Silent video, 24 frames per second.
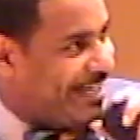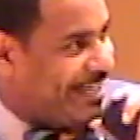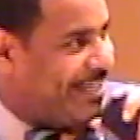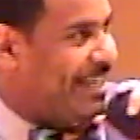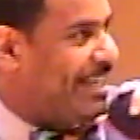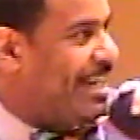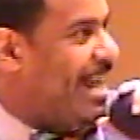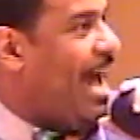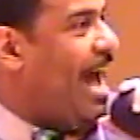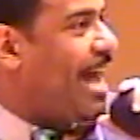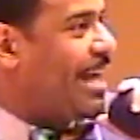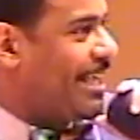get
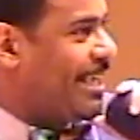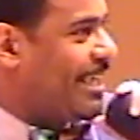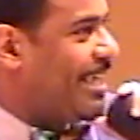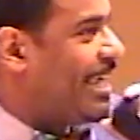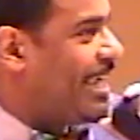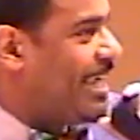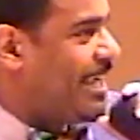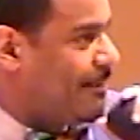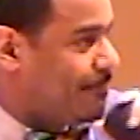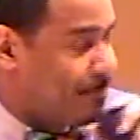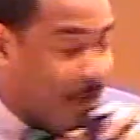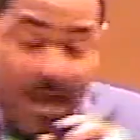out of
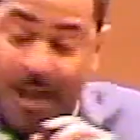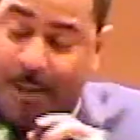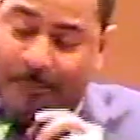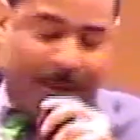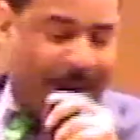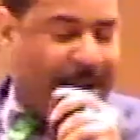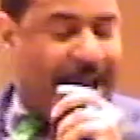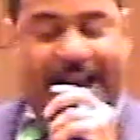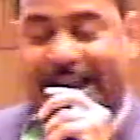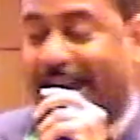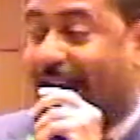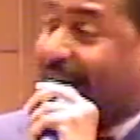here, but
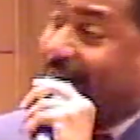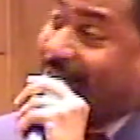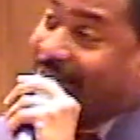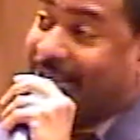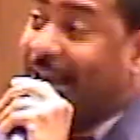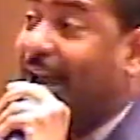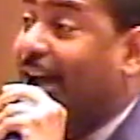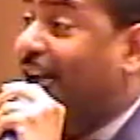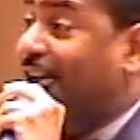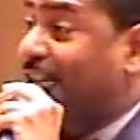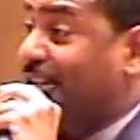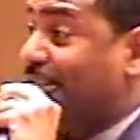I got to
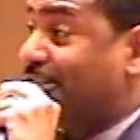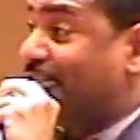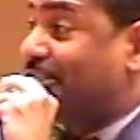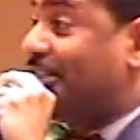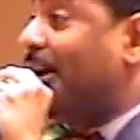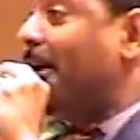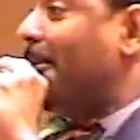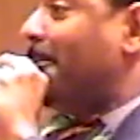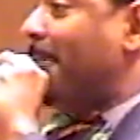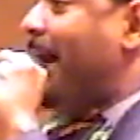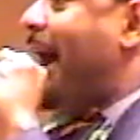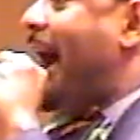tell you
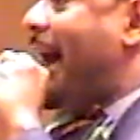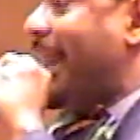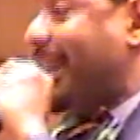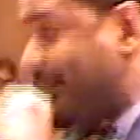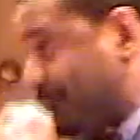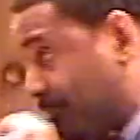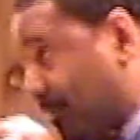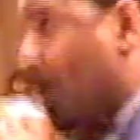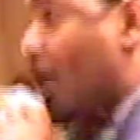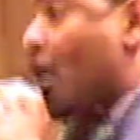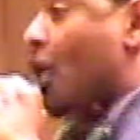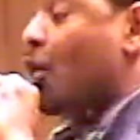somebody
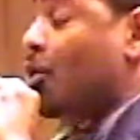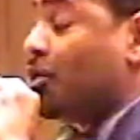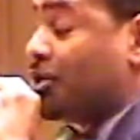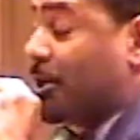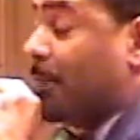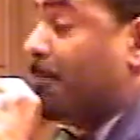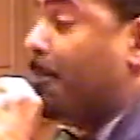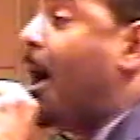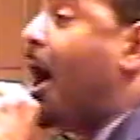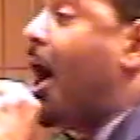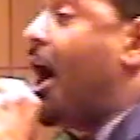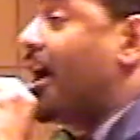who's a
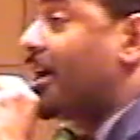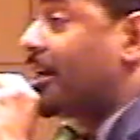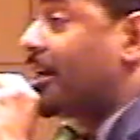part